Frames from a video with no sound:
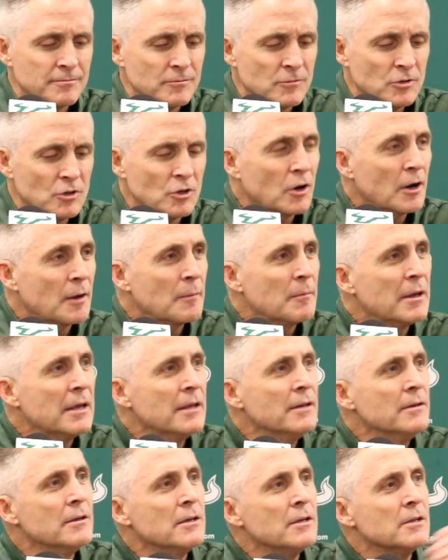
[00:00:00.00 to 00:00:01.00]
you know what I
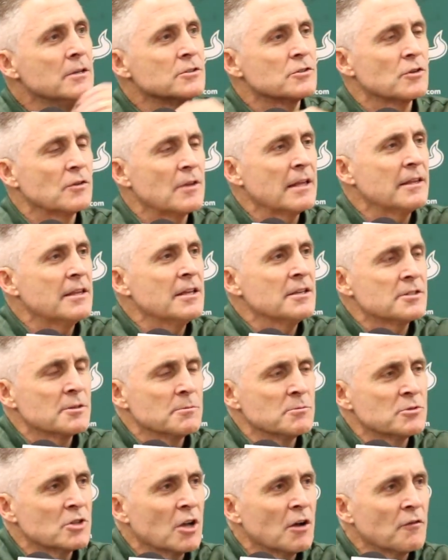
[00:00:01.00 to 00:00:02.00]
mean? So they did
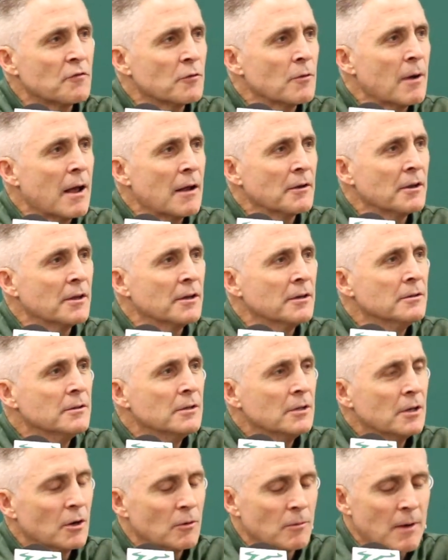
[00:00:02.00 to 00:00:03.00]
some stuff around
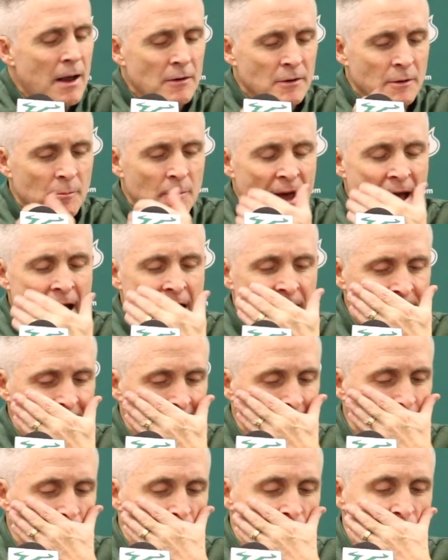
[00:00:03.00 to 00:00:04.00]
the
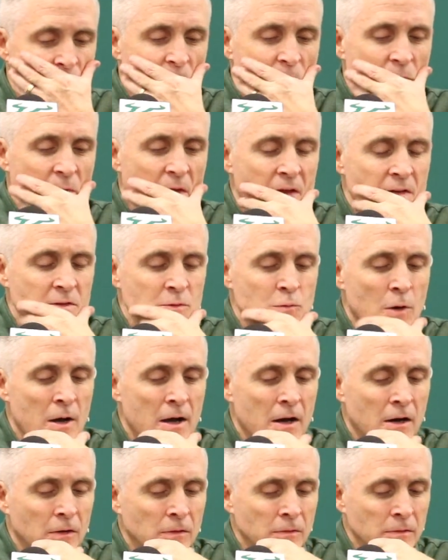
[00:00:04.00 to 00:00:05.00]
basket as
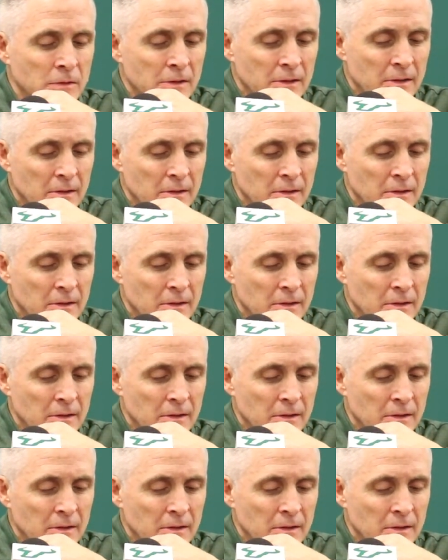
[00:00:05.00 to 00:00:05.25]
well,